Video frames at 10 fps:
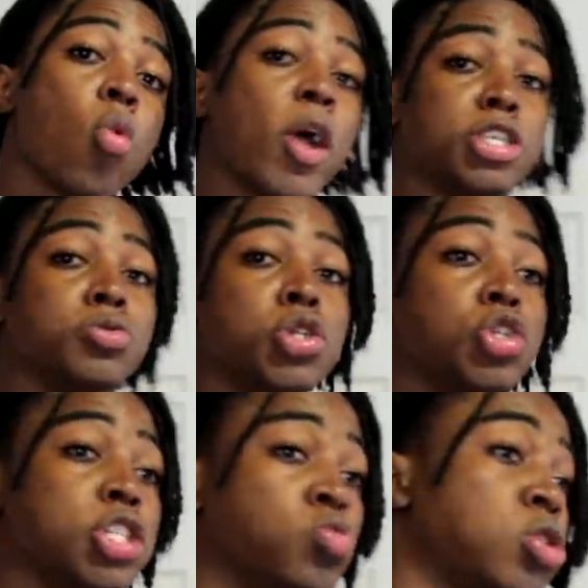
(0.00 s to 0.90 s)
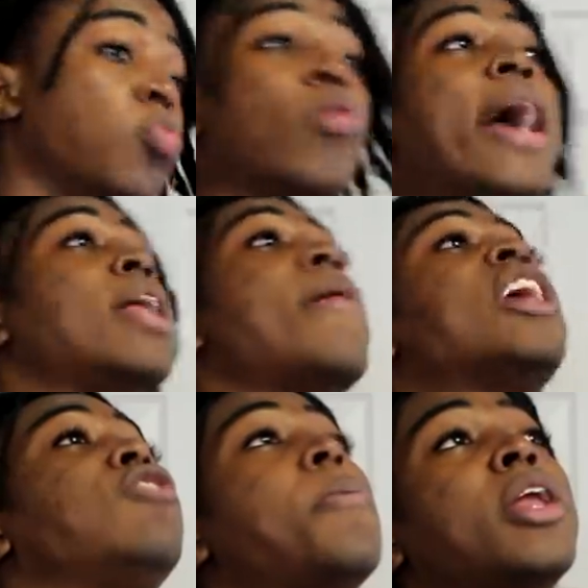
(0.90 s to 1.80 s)
where some dude does some random
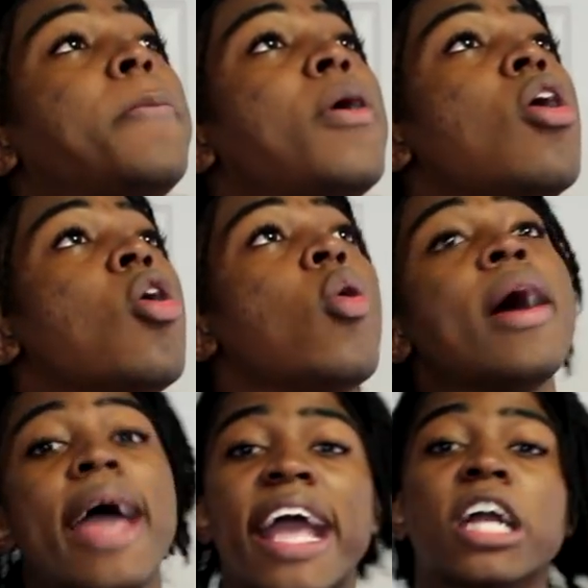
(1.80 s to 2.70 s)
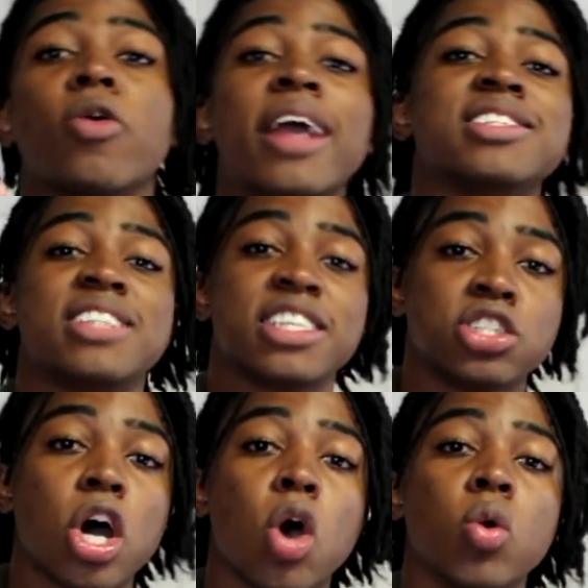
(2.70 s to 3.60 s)
ass up on a pole and grazes his
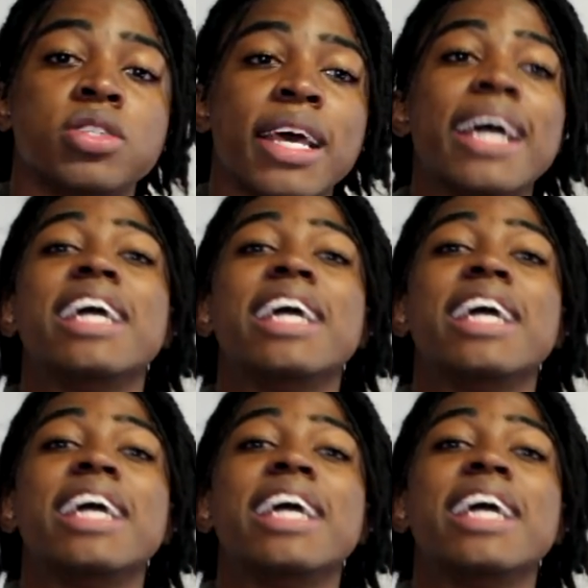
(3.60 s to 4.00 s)
nose,